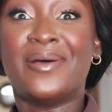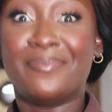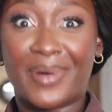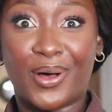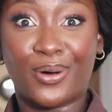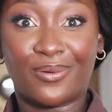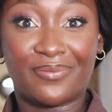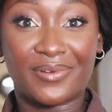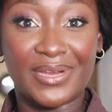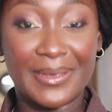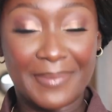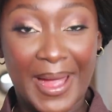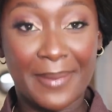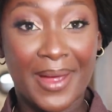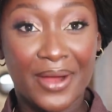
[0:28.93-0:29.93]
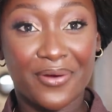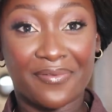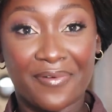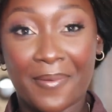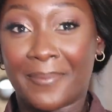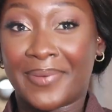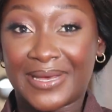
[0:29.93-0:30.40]
but hopefully my
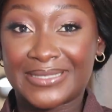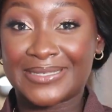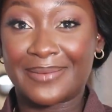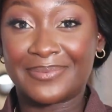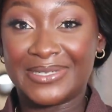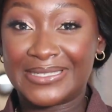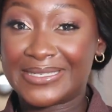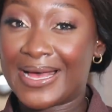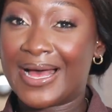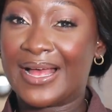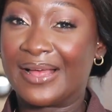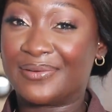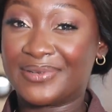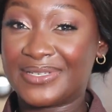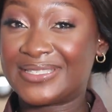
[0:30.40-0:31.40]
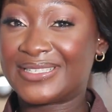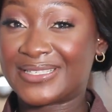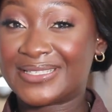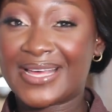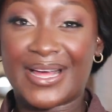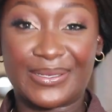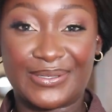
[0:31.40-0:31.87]
microphone picks up the sound
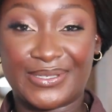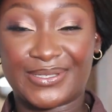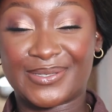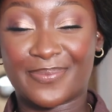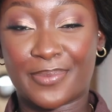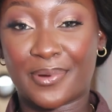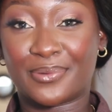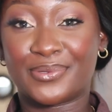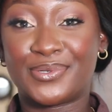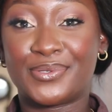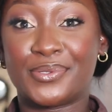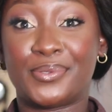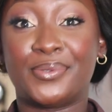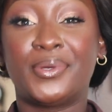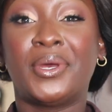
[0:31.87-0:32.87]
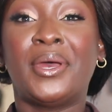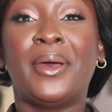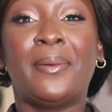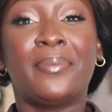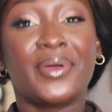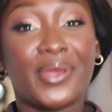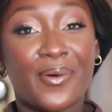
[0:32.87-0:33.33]
just how she's supposed to.
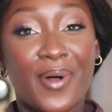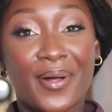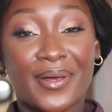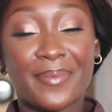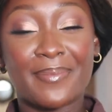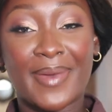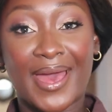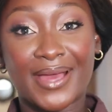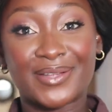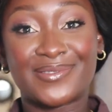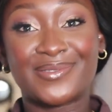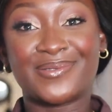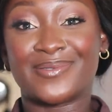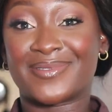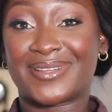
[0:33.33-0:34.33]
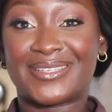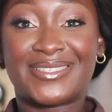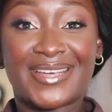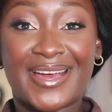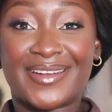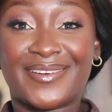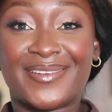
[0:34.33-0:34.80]
But you're welcome back to the
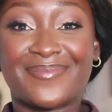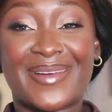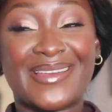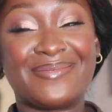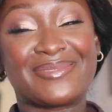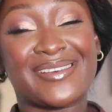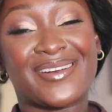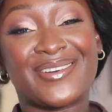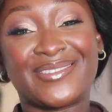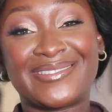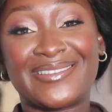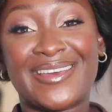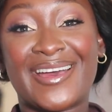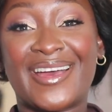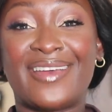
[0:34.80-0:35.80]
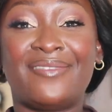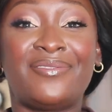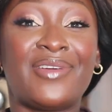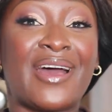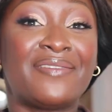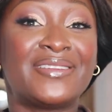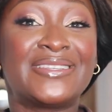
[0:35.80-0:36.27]
channel. My name is Akosua if
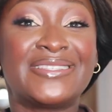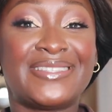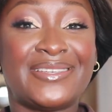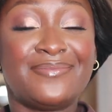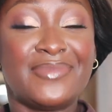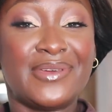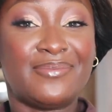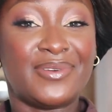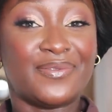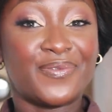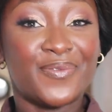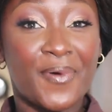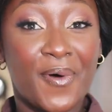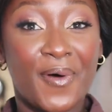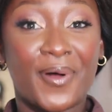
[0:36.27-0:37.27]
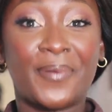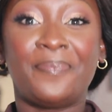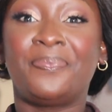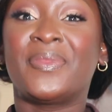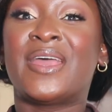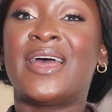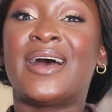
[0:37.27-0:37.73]
you haven't seen me before.
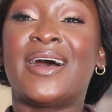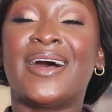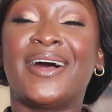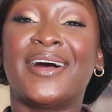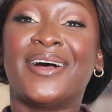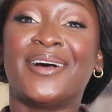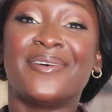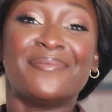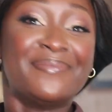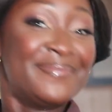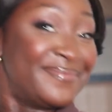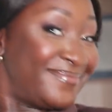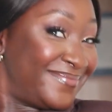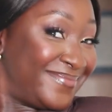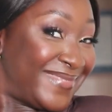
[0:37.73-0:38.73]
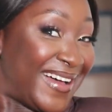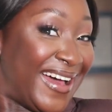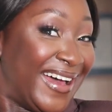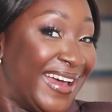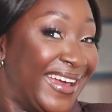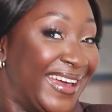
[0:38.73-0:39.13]
Um, hi.